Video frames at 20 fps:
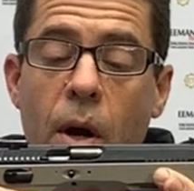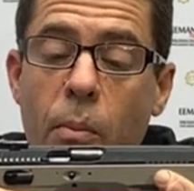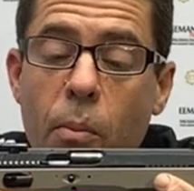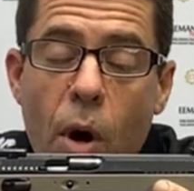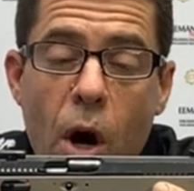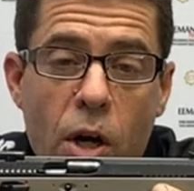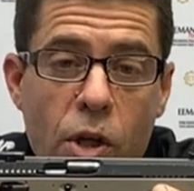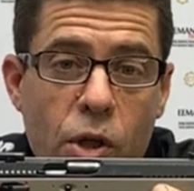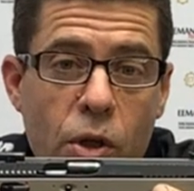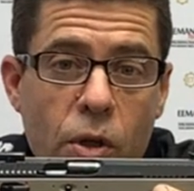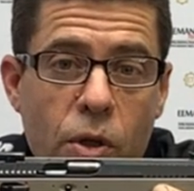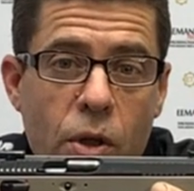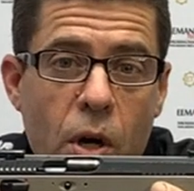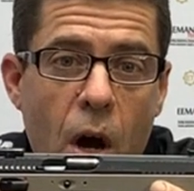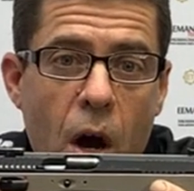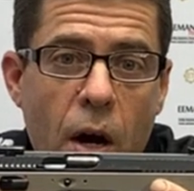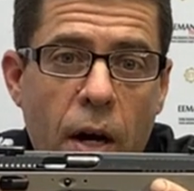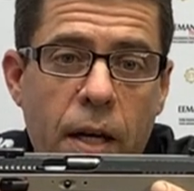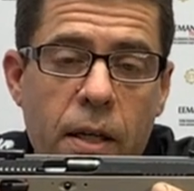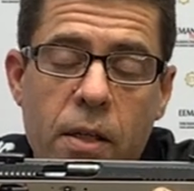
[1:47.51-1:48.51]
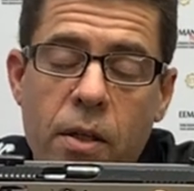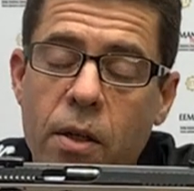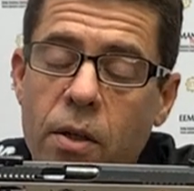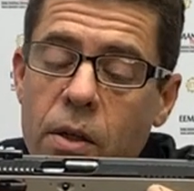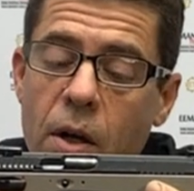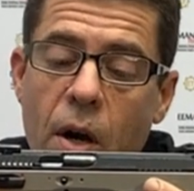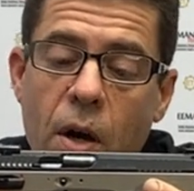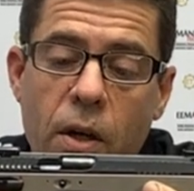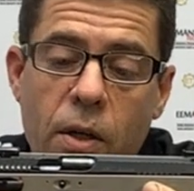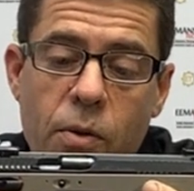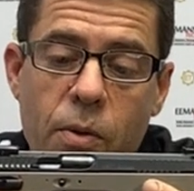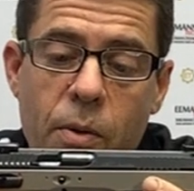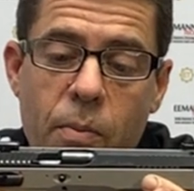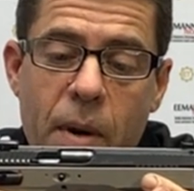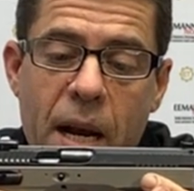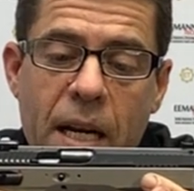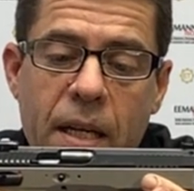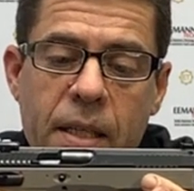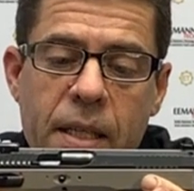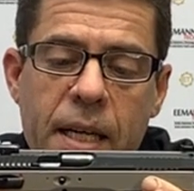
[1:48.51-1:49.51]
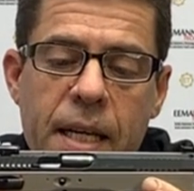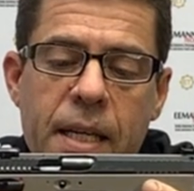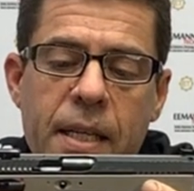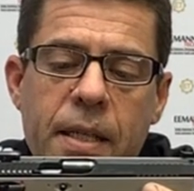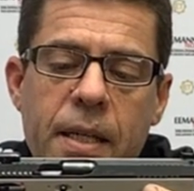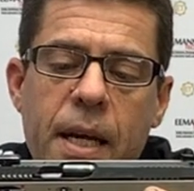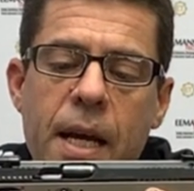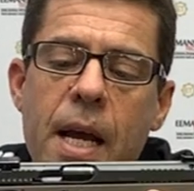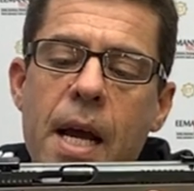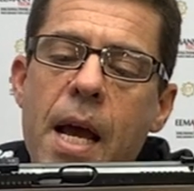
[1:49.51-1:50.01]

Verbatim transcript: partial targets, targets with penalties.